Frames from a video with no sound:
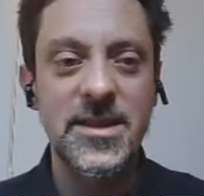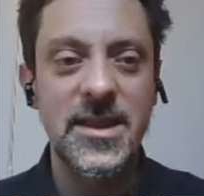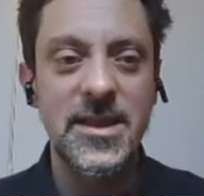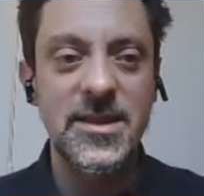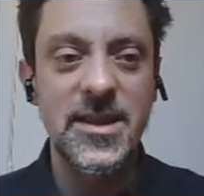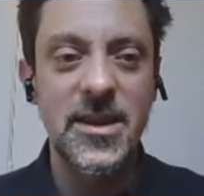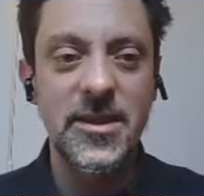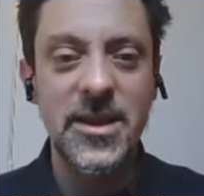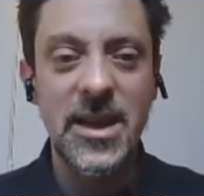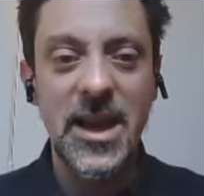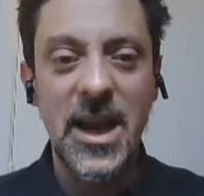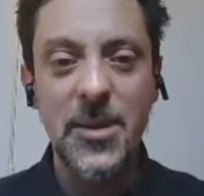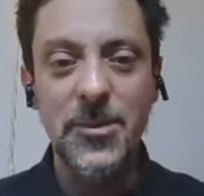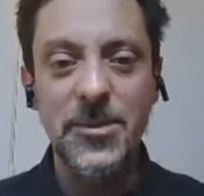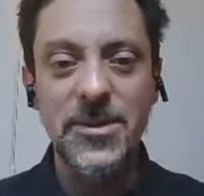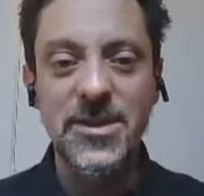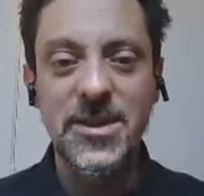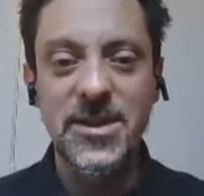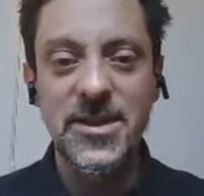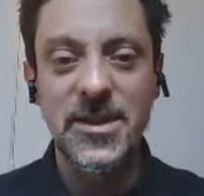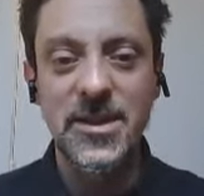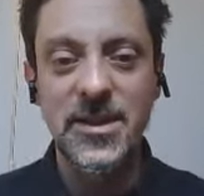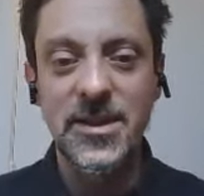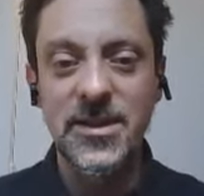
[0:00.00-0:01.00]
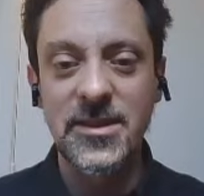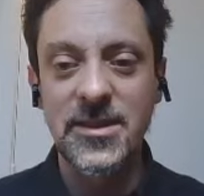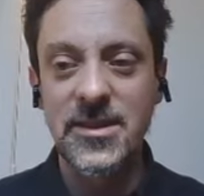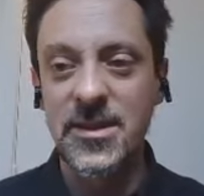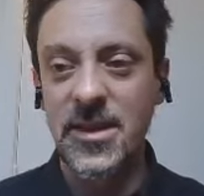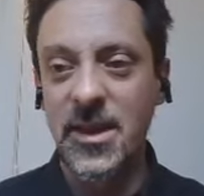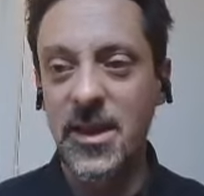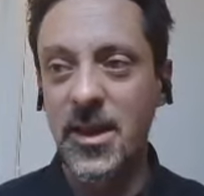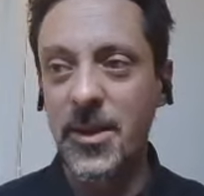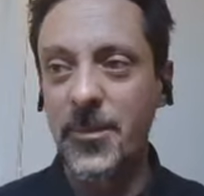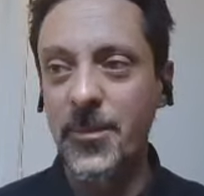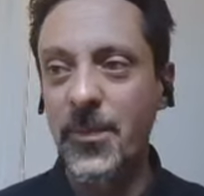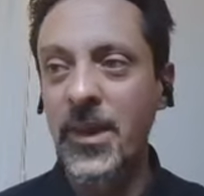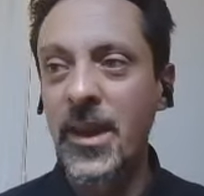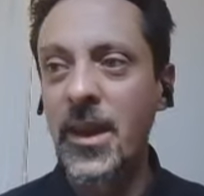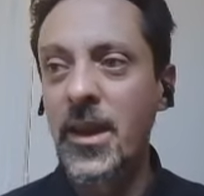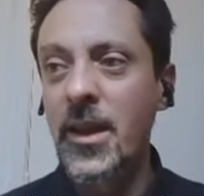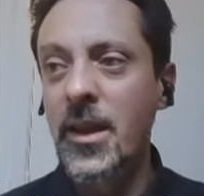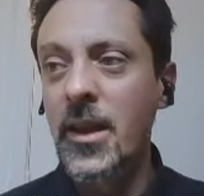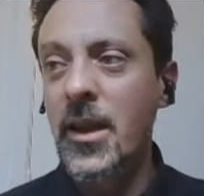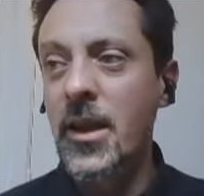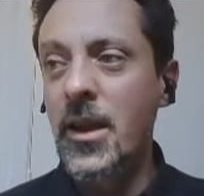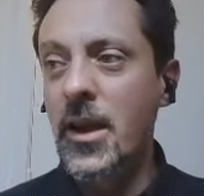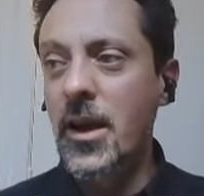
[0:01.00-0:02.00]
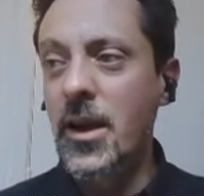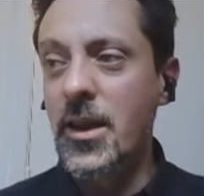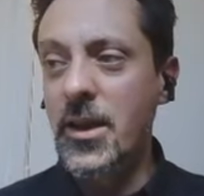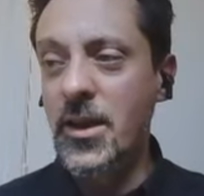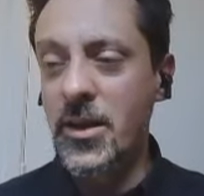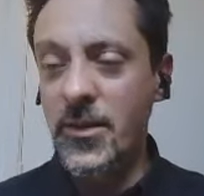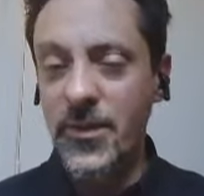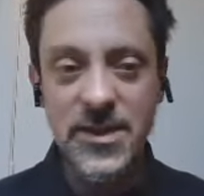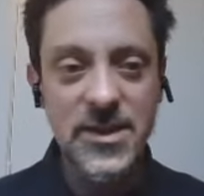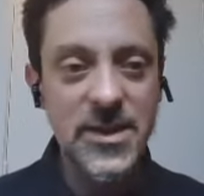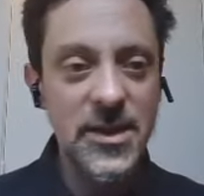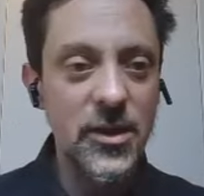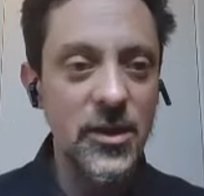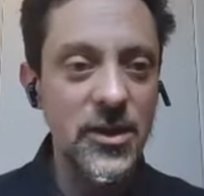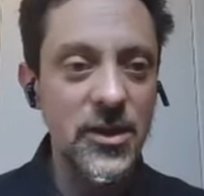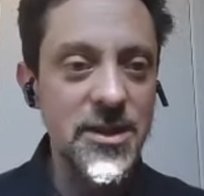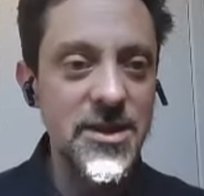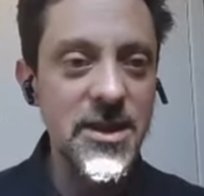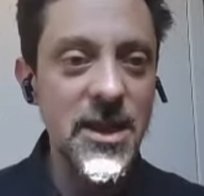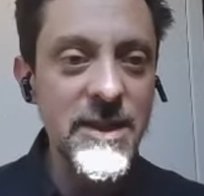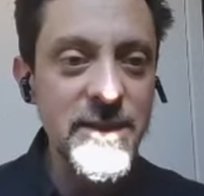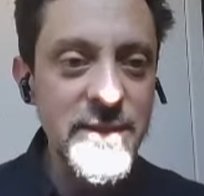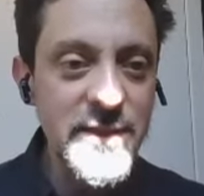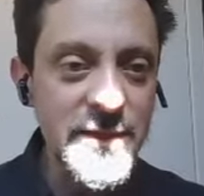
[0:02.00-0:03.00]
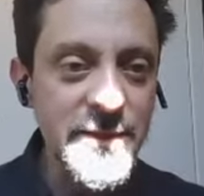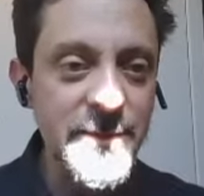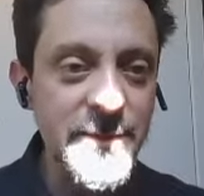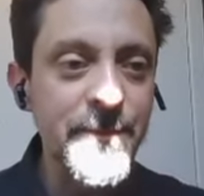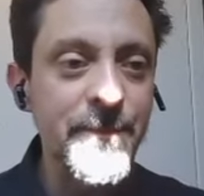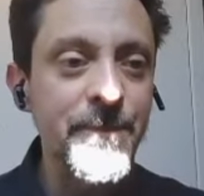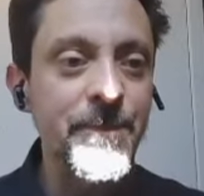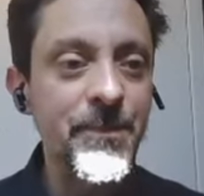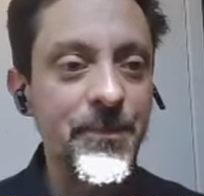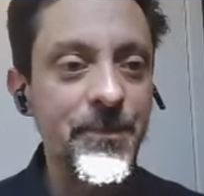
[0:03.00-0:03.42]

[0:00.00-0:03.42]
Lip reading: Antonia Hamilton at University College London,